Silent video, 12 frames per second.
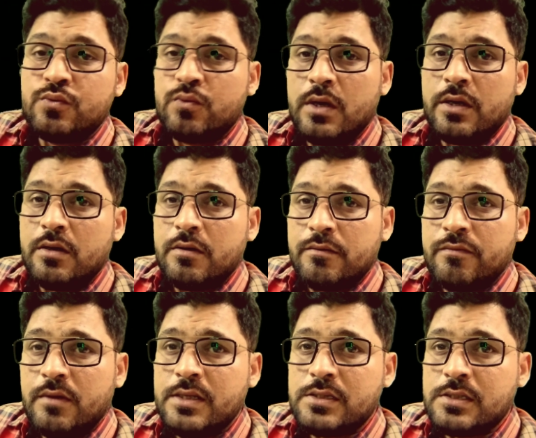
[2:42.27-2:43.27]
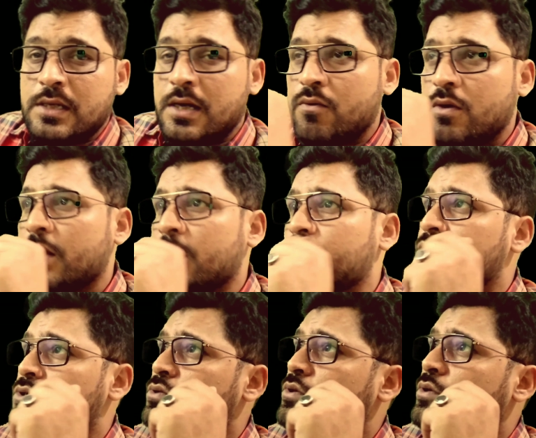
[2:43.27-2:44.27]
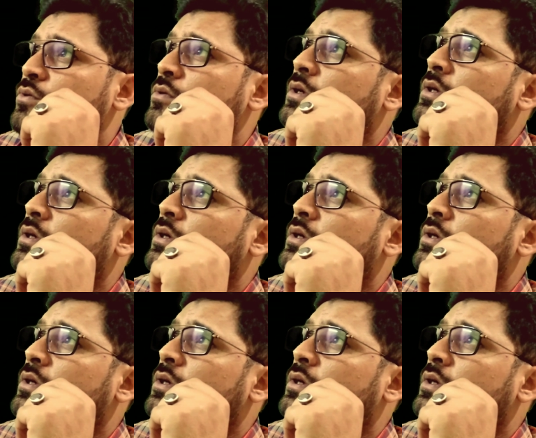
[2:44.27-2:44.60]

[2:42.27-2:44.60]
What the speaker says: to work on fluency. What I used to do